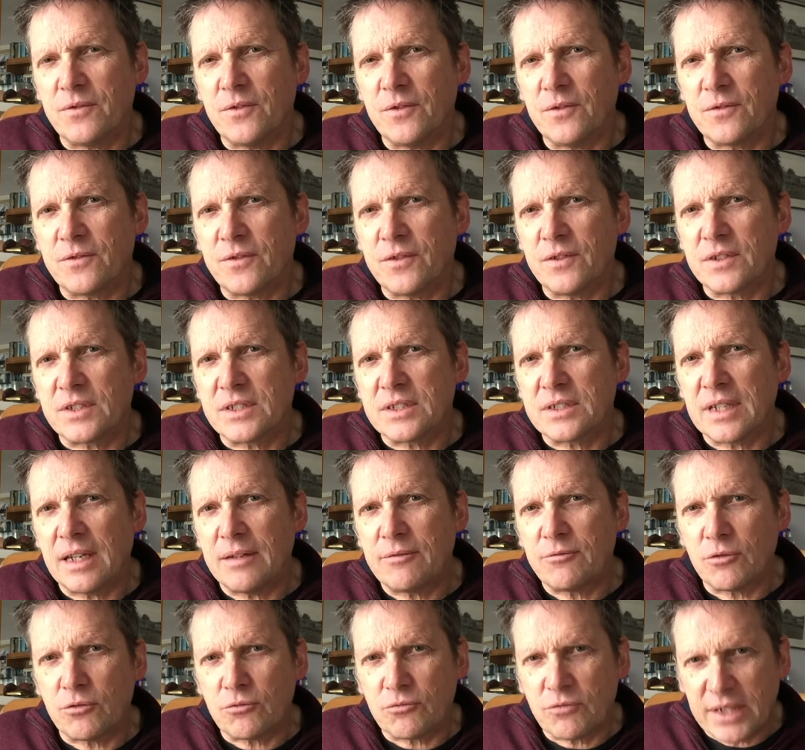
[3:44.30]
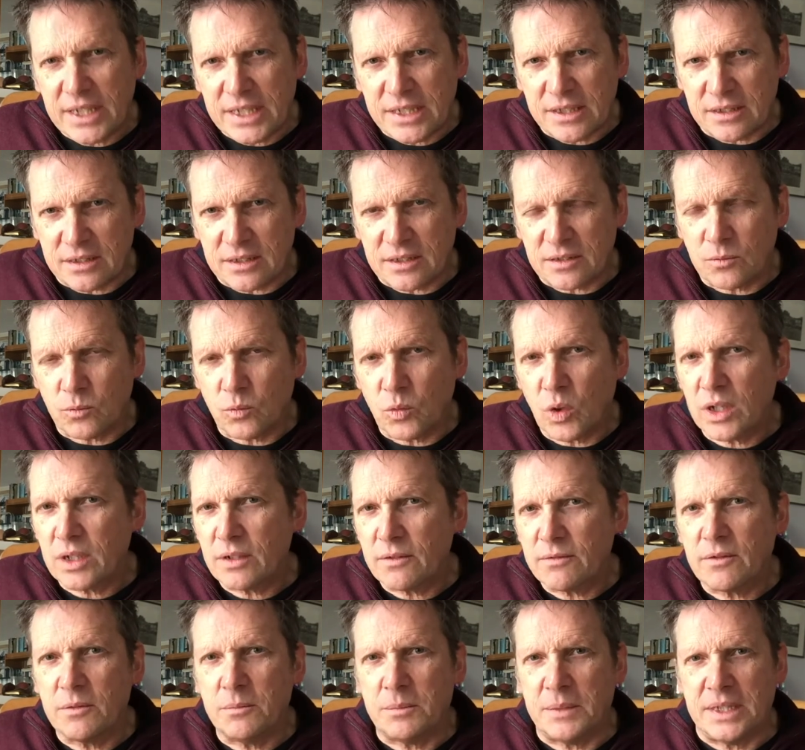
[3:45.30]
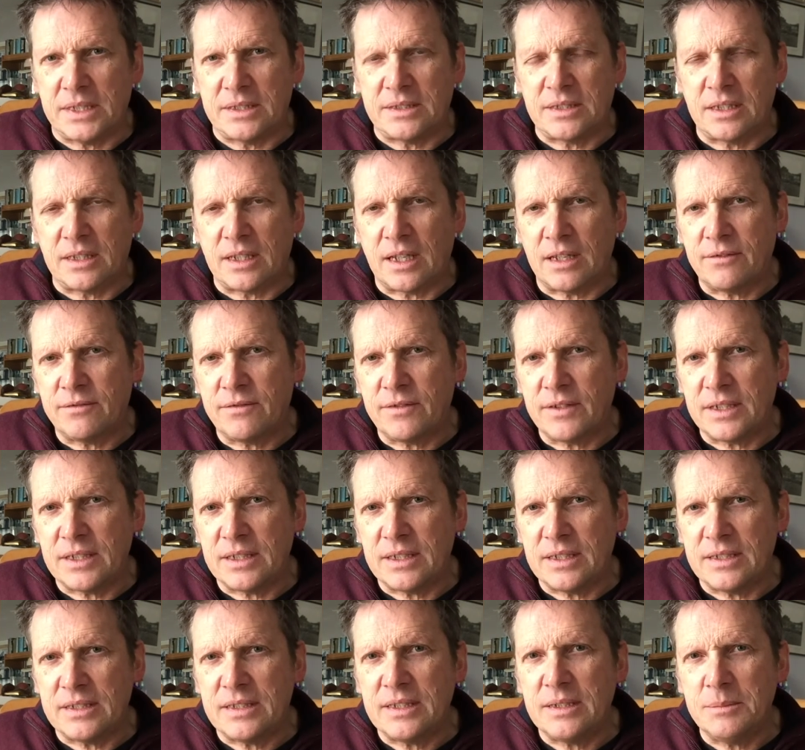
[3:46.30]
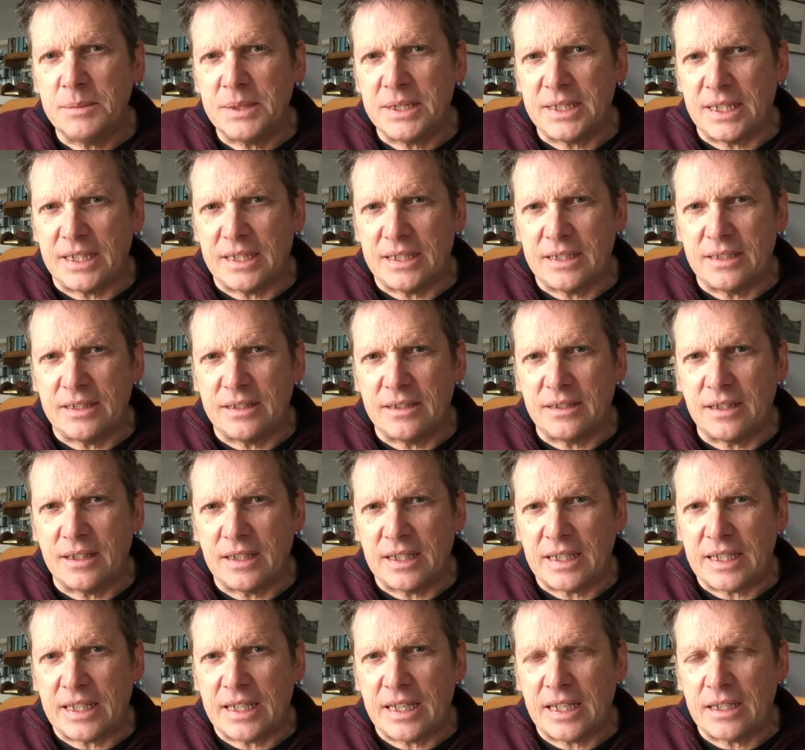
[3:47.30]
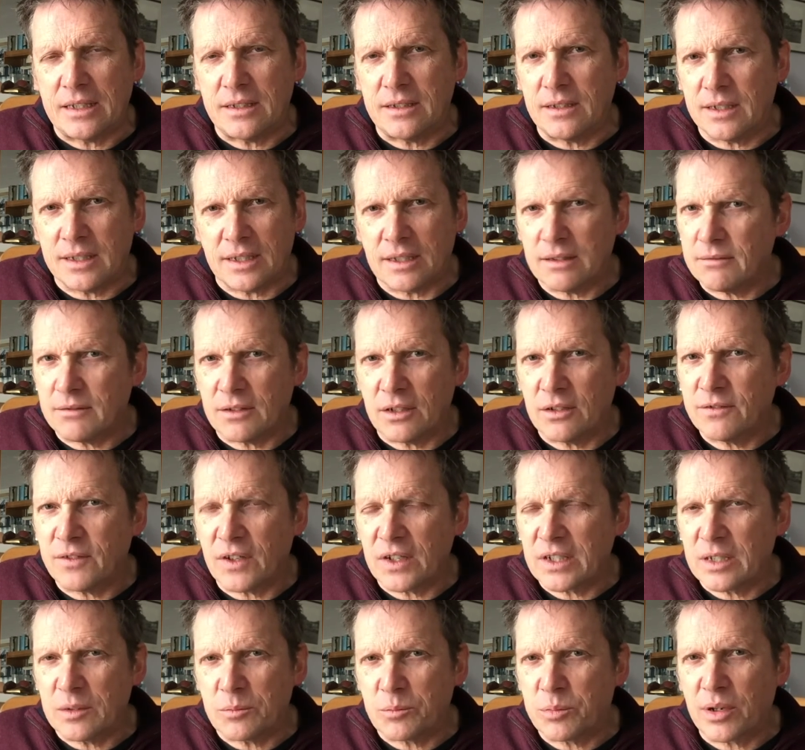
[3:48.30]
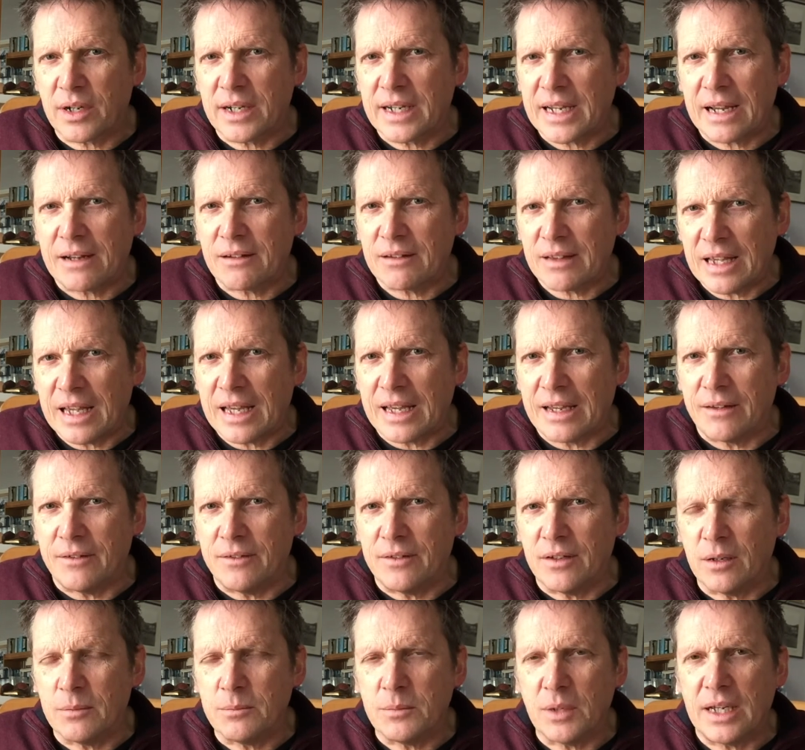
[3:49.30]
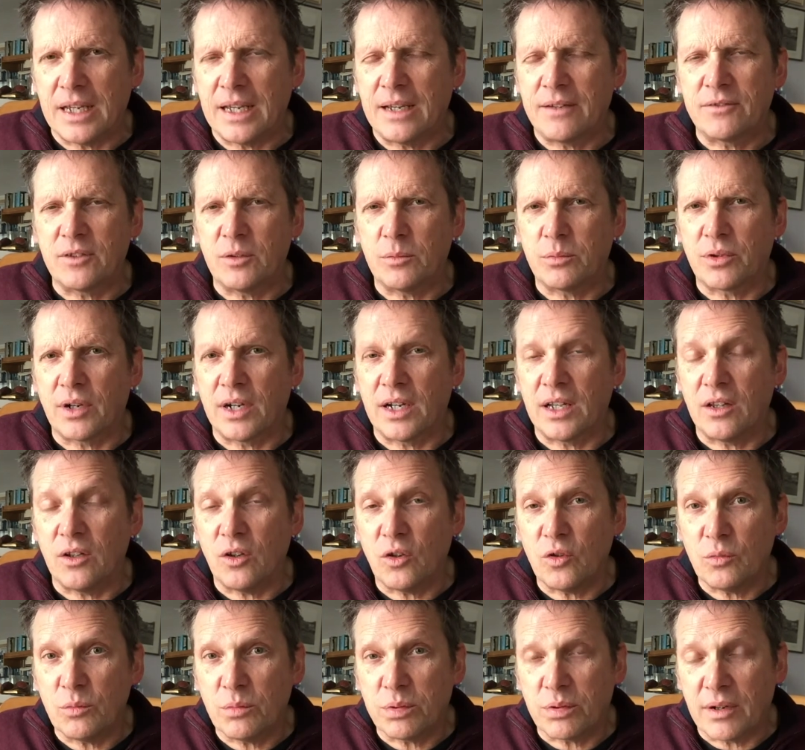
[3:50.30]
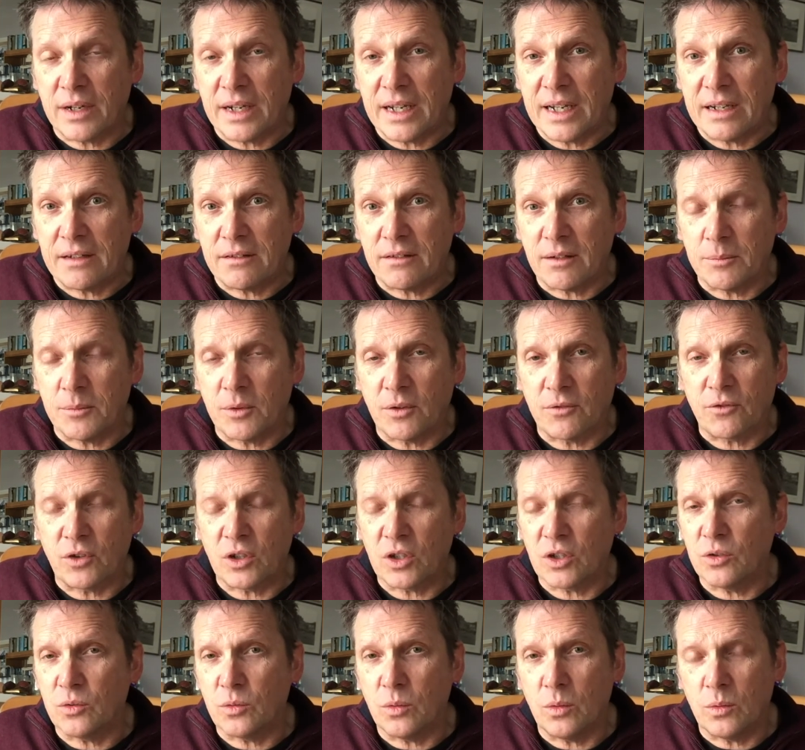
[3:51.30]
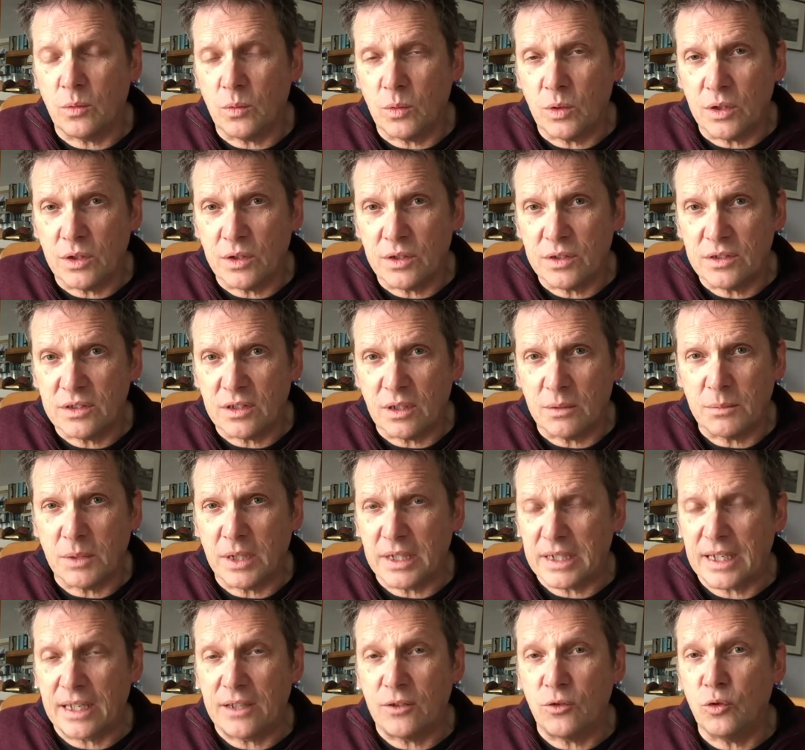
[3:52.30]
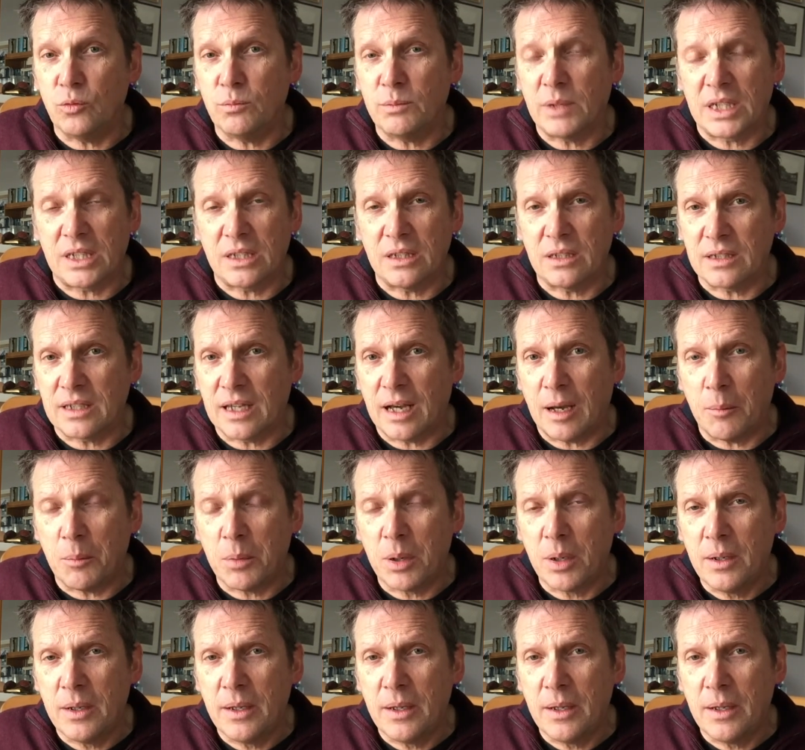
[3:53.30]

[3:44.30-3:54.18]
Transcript: for several reasons. And one of them is that they feel intimidated, thinking, I don't know if I could pray out loud. I might have to pray a long prayer. I'm not very good with words. I might get all muddled up.